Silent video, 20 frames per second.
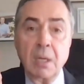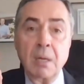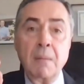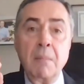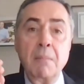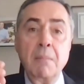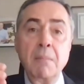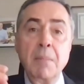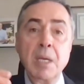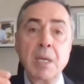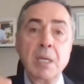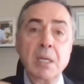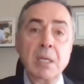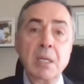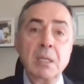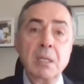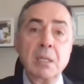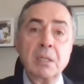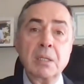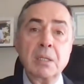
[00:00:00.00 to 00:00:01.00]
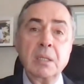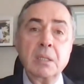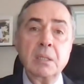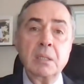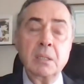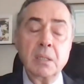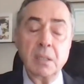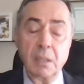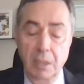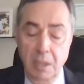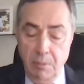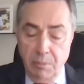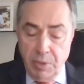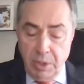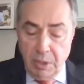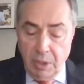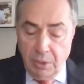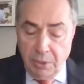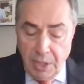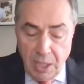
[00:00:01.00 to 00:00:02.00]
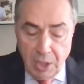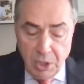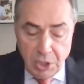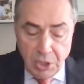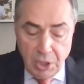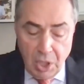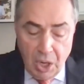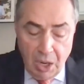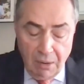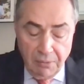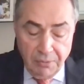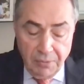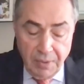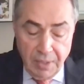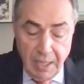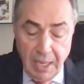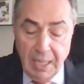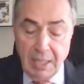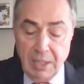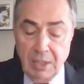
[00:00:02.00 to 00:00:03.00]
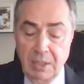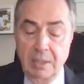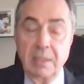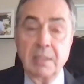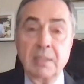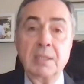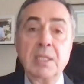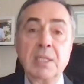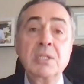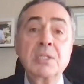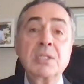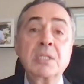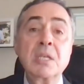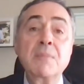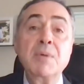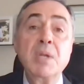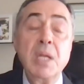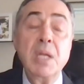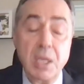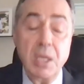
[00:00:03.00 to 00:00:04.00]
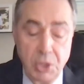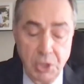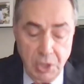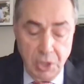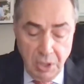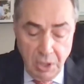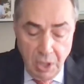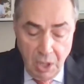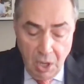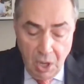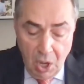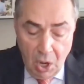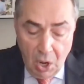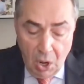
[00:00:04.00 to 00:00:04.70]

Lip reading: meaning the deliberate creation of and dissemination